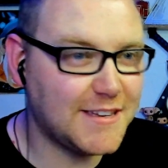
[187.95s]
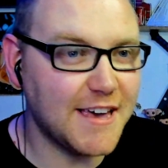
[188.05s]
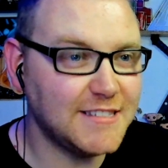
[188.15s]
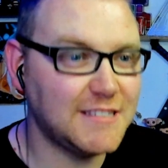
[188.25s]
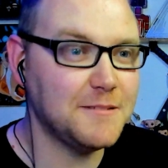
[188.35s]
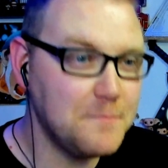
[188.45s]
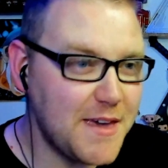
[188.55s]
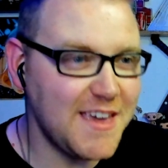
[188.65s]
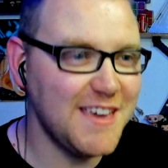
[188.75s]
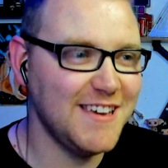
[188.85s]
Kiss
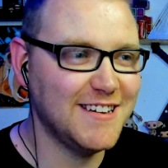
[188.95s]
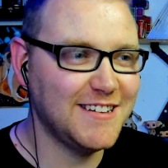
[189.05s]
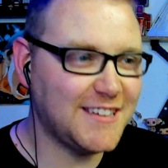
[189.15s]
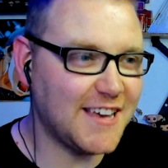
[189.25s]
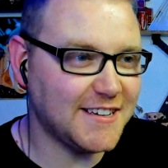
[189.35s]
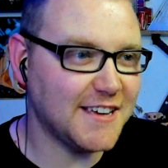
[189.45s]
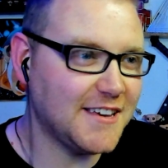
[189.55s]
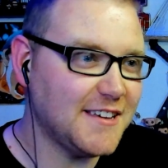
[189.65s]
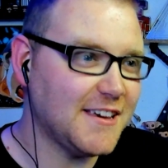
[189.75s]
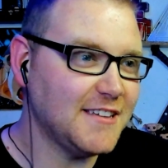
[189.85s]
me, kiss,
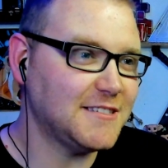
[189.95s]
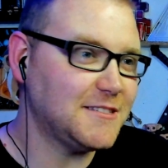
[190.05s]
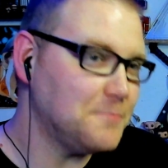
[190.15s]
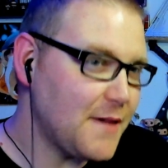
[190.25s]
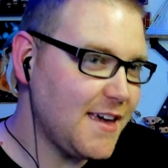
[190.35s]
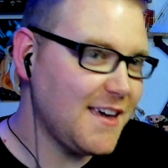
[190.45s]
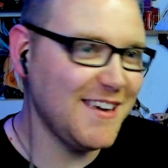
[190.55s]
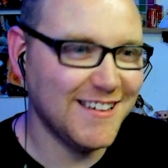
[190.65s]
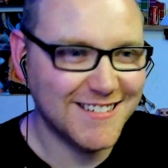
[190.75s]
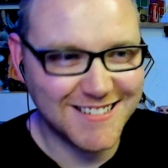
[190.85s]
kiss, kiss
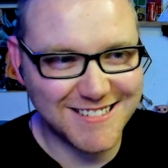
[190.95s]
me.